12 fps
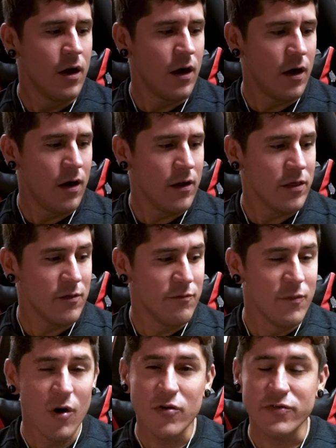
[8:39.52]
the
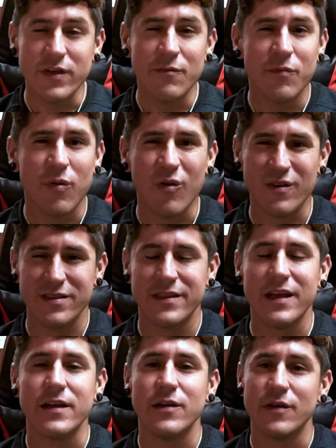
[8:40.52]
most important
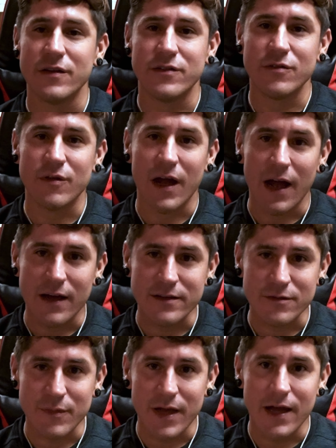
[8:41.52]
thing you could do
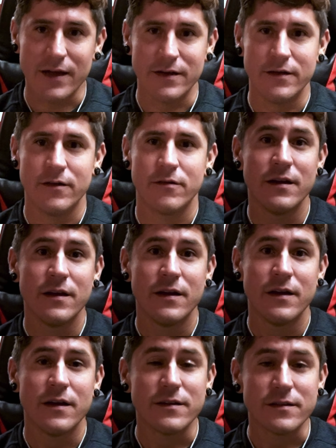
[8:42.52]
as a man
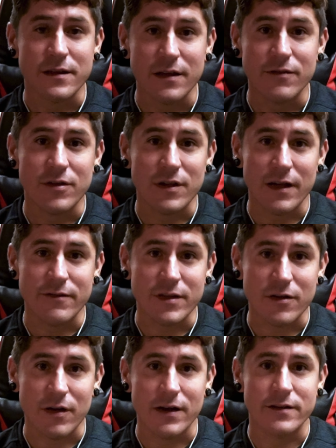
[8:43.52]
is give your life to
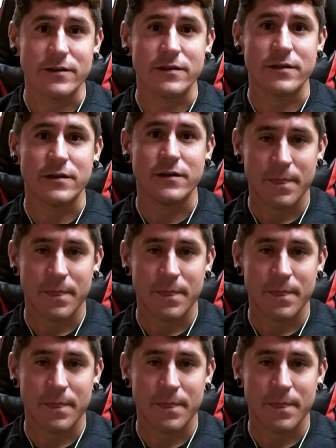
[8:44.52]
Christ.